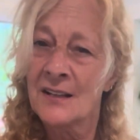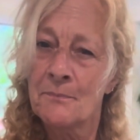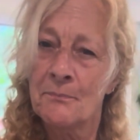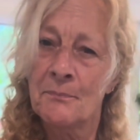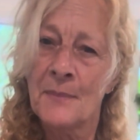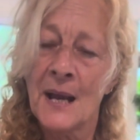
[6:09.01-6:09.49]

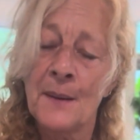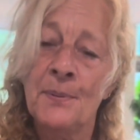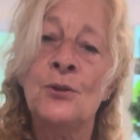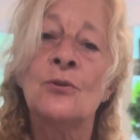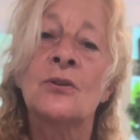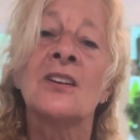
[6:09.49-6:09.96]
Maybe
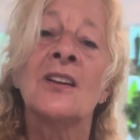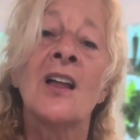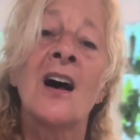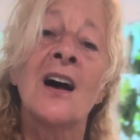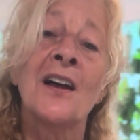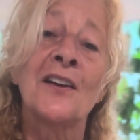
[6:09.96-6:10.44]
you
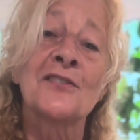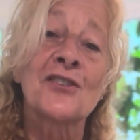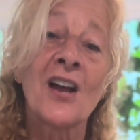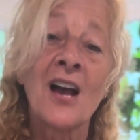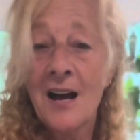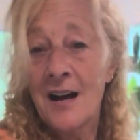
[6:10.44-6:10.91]
collage
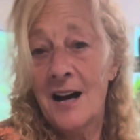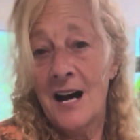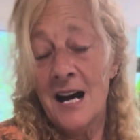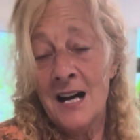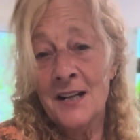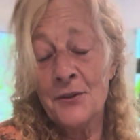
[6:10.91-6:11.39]

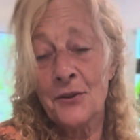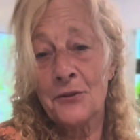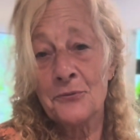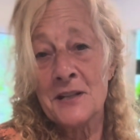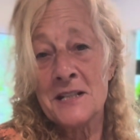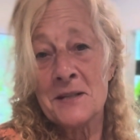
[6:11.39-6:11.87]
on a
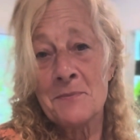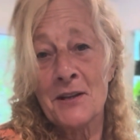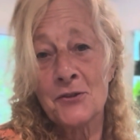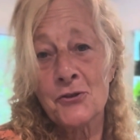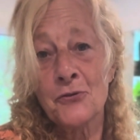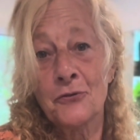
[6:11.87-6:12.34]

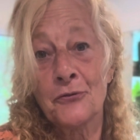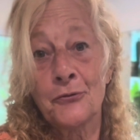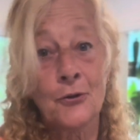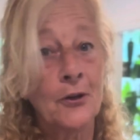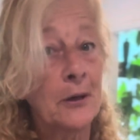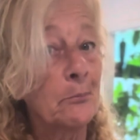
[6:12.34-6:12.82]
3-dimensional
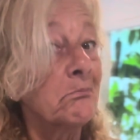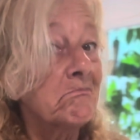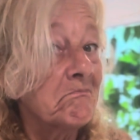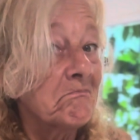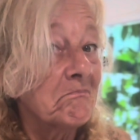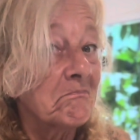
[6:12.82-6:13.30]
form.
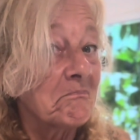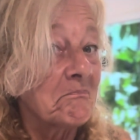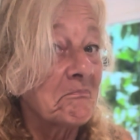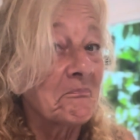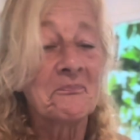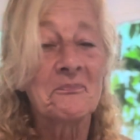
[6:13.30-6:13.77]

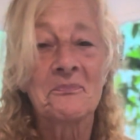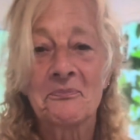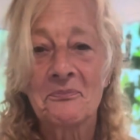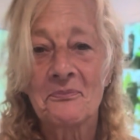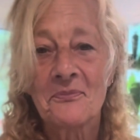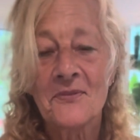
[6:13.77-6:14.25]

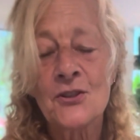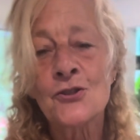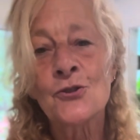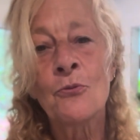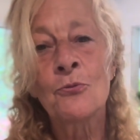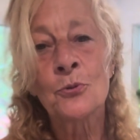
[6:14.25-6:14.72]
There's
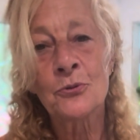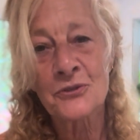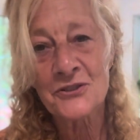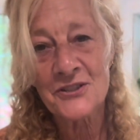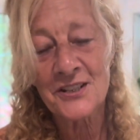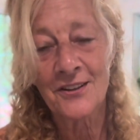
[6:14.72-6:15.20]
no
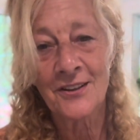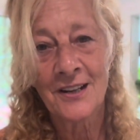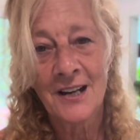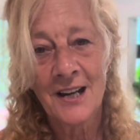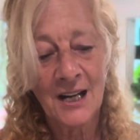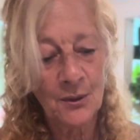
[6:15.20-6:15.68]
rules here.
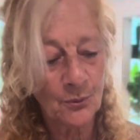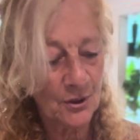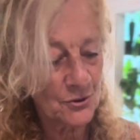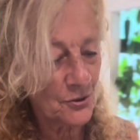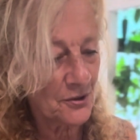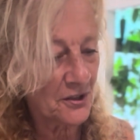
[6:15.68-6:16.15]
I
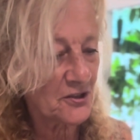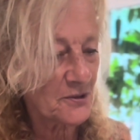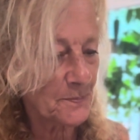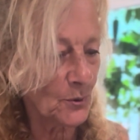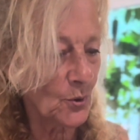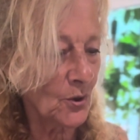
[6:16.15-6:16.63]
want you to
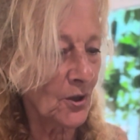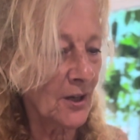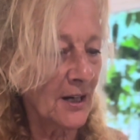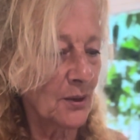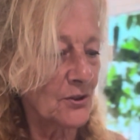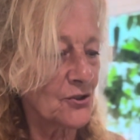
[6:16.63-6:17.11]

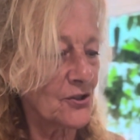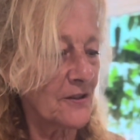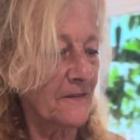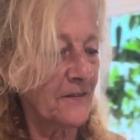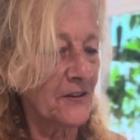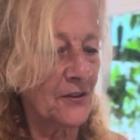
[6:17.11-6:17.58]
explore, I want you
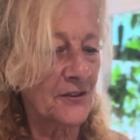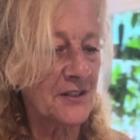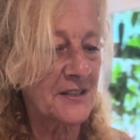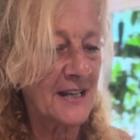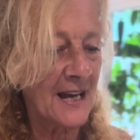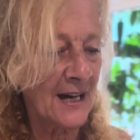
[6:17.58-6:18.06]
to feel
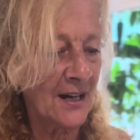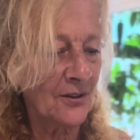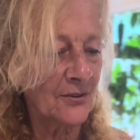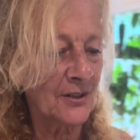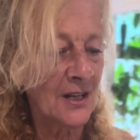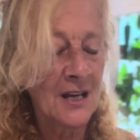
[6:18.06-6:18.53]
this
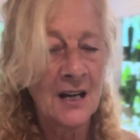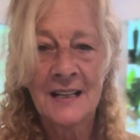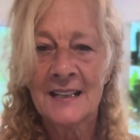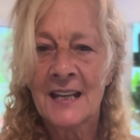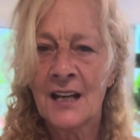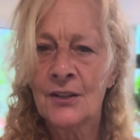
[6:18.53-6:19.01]
out.
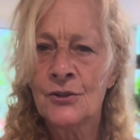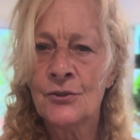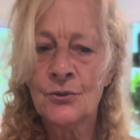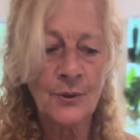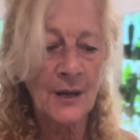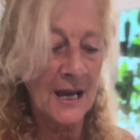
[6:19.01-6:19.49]
Can
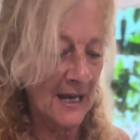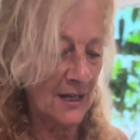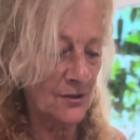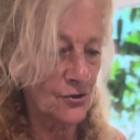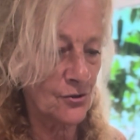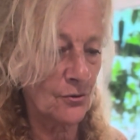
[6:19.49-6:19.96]
you
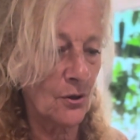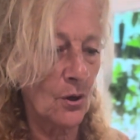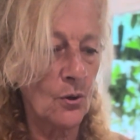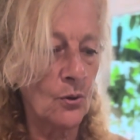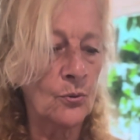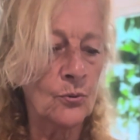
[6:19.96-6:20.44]
add your
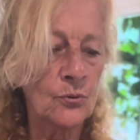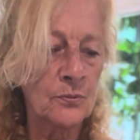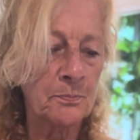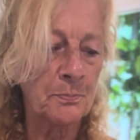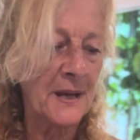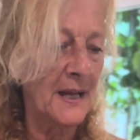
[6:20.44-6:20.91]

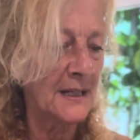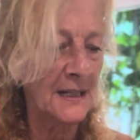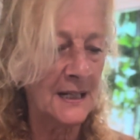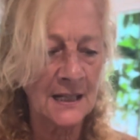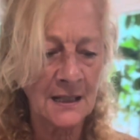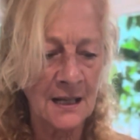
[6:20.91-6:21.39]
own pen and
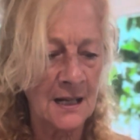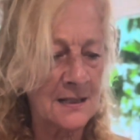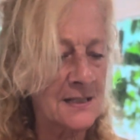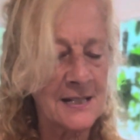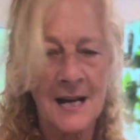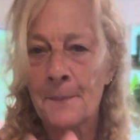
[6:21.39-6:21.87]
ink on
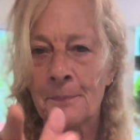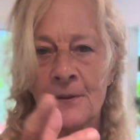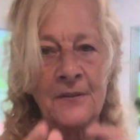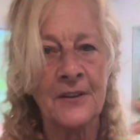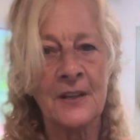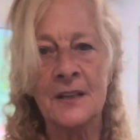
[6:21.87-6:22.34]
top
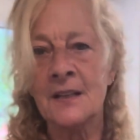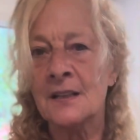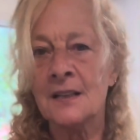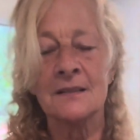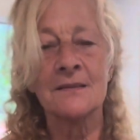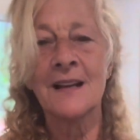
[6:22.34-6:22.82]
of it?
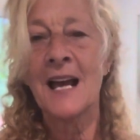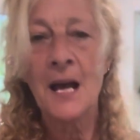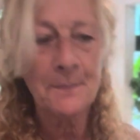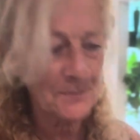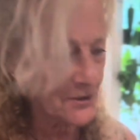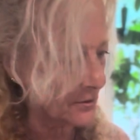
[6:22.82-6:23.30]
And
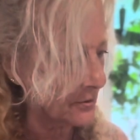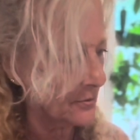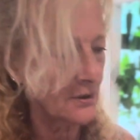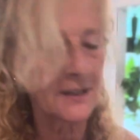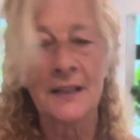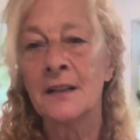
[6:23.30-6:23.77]

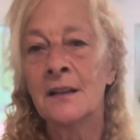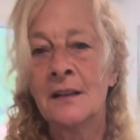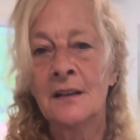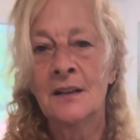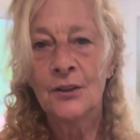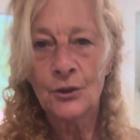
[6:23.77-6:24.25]
absolutely.
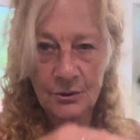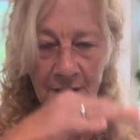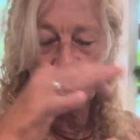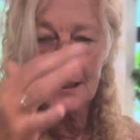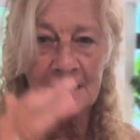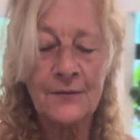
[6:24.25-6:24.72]
You
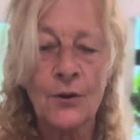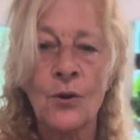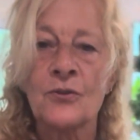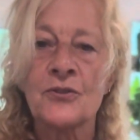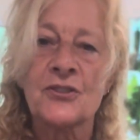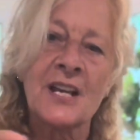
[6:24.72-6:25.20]
can leave a
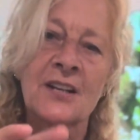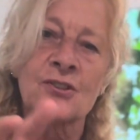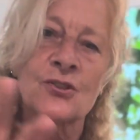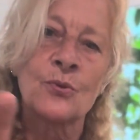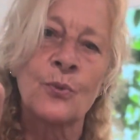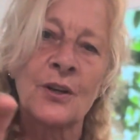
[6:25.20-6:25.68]
whole
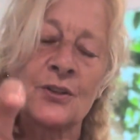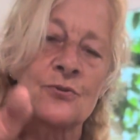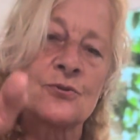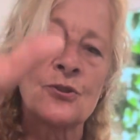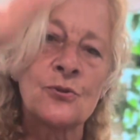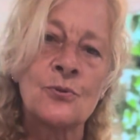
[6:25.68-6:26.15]
section where you
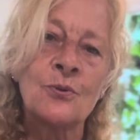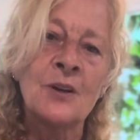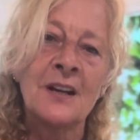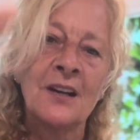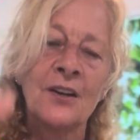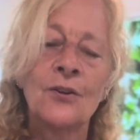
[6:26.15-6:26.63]
do
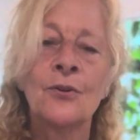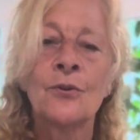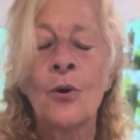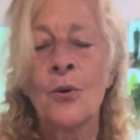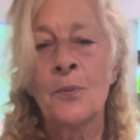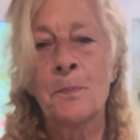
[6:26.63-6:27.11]
your
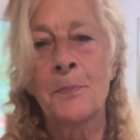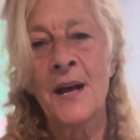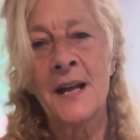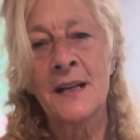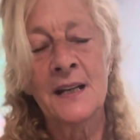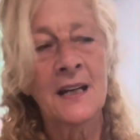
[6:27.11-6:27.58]
own
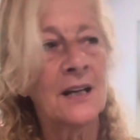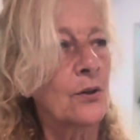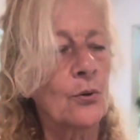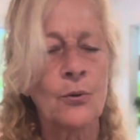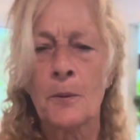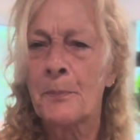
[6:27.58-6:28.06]
pen and
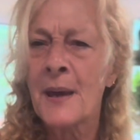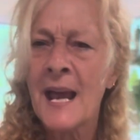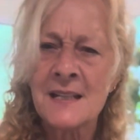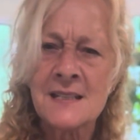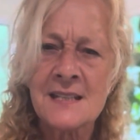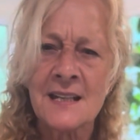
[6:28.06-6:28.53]
ink or
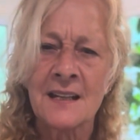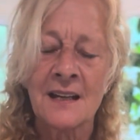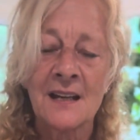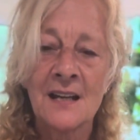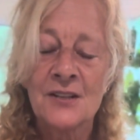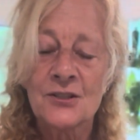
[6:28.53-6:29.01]
painting.
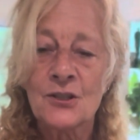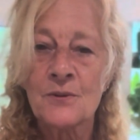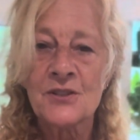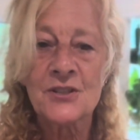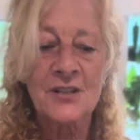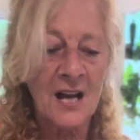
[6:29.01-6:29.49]
So
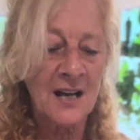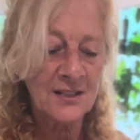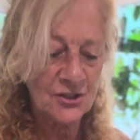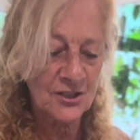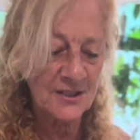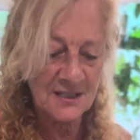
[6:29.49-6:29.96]
it's not
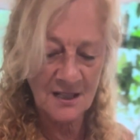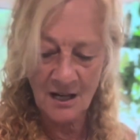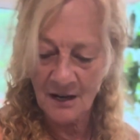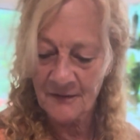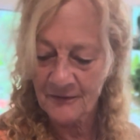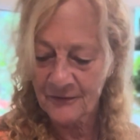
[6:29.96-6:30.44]
just
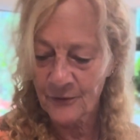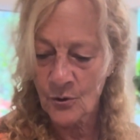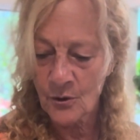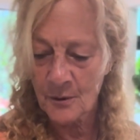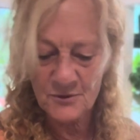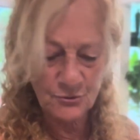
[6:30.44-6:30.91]
cut
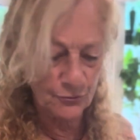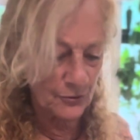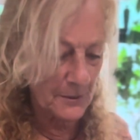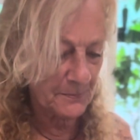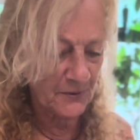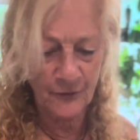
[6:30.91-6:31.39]
forms,
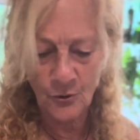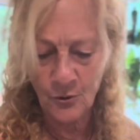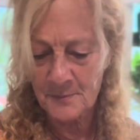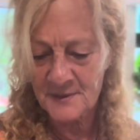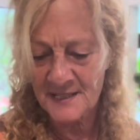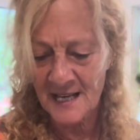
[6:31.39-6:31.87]
ripped
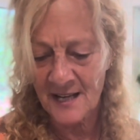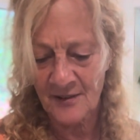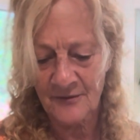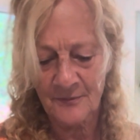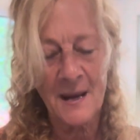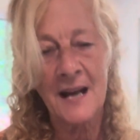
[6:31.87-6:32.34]
forms out
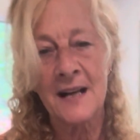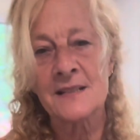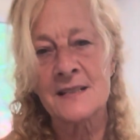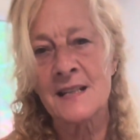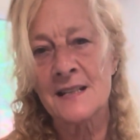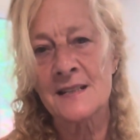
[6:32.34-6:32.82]
of
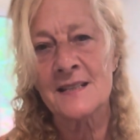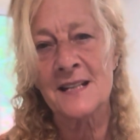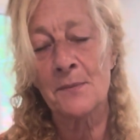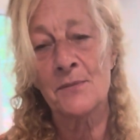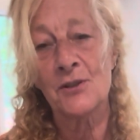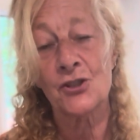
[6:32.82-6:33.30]
magazines and
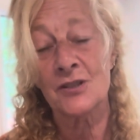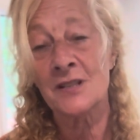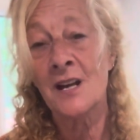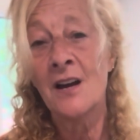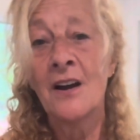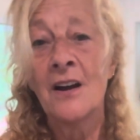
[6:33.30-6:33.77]
images.
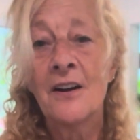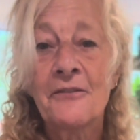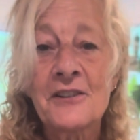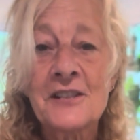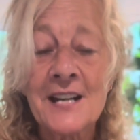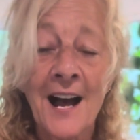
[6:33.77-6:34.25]

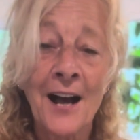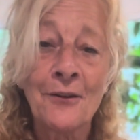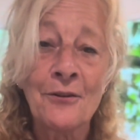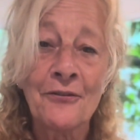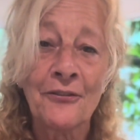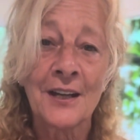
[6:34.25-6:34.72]

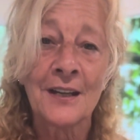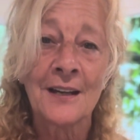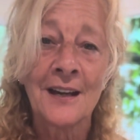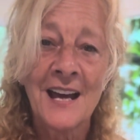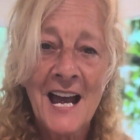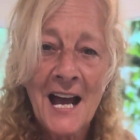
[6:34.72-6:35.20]

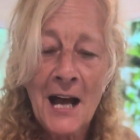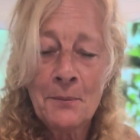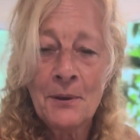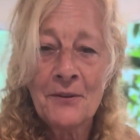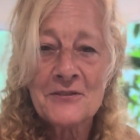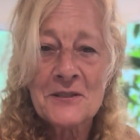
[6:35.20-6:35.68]
Photography. How
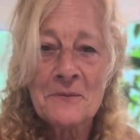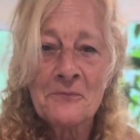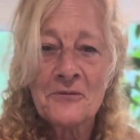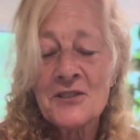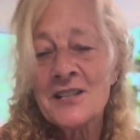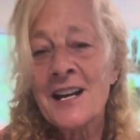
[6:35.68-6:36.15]
about some
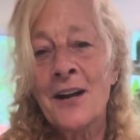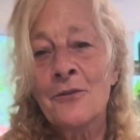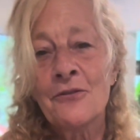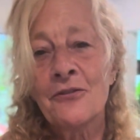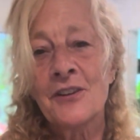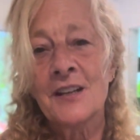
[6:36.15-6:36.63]

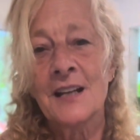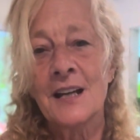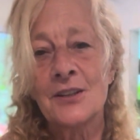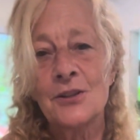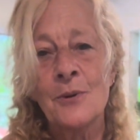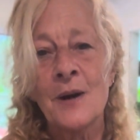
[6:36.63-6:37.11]
photography that
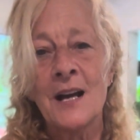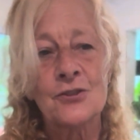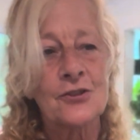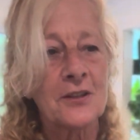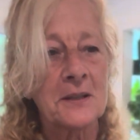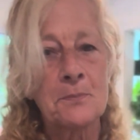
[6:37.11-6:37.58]
you
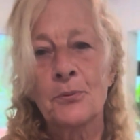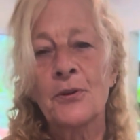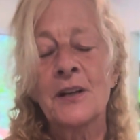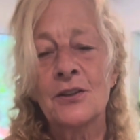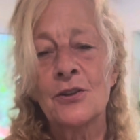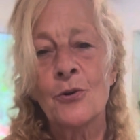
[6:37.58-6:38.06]
actually
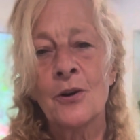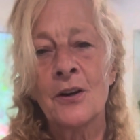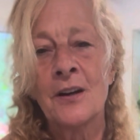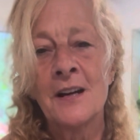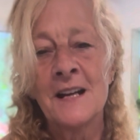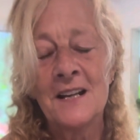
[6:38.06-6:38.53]
print
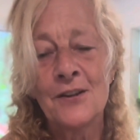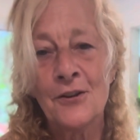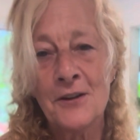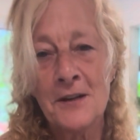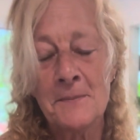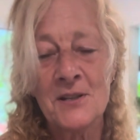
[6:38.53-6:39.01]
your
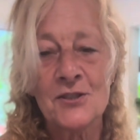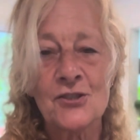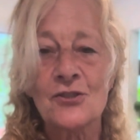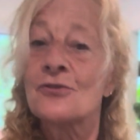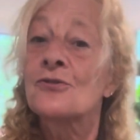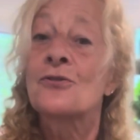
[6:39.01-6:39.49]

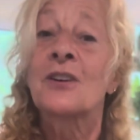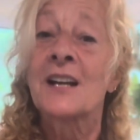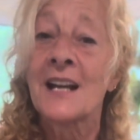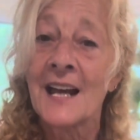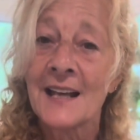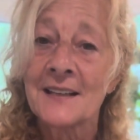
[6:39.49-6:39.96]
images? You could
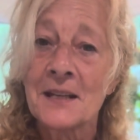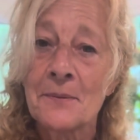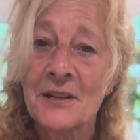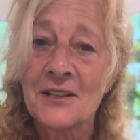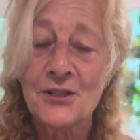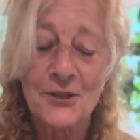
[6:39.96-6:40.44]
add them
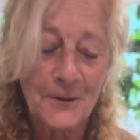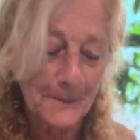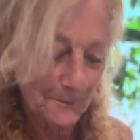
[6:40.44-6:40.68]
into.